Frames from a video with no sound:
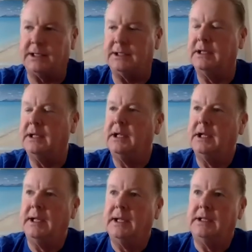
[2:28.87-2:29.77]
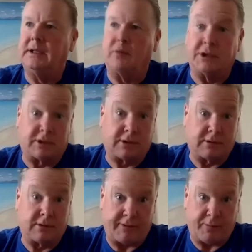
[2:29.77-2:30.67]
And then we
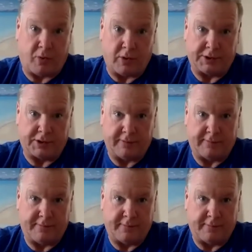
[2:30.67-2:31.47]
got reports of